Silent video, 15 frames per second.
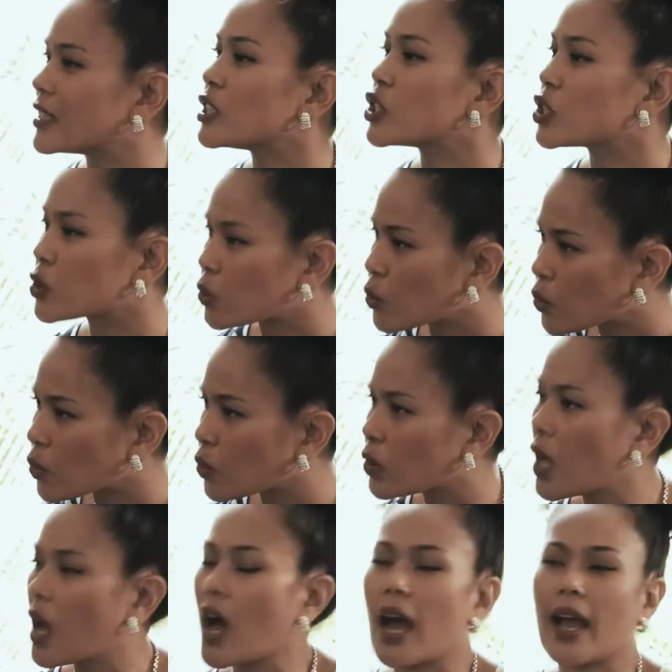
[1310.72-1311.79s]
in
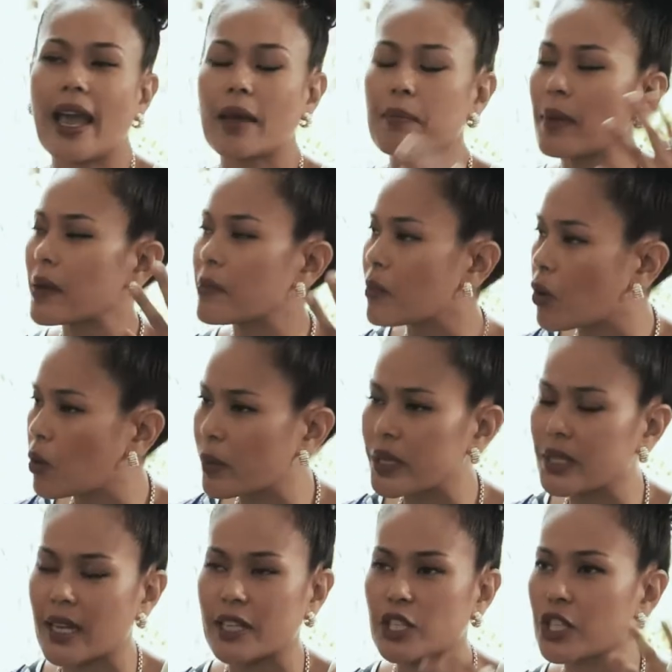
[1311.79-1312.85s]
school. I had my
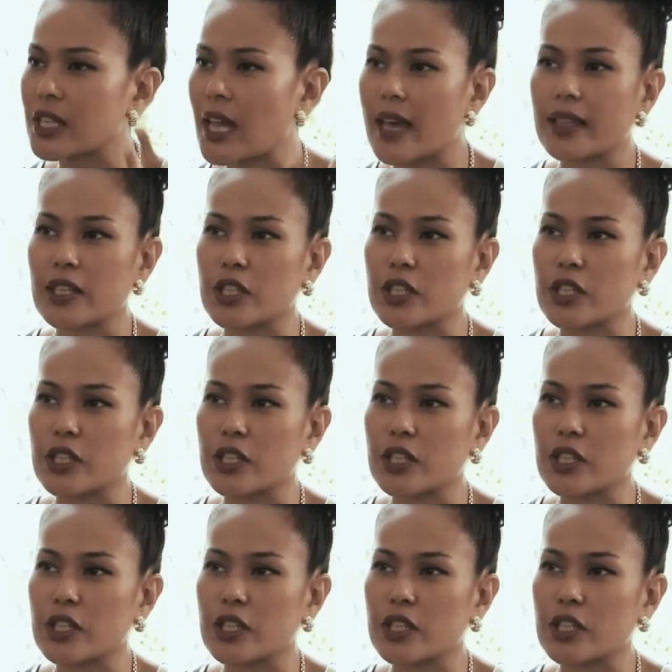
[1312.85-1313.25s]
moments. I just had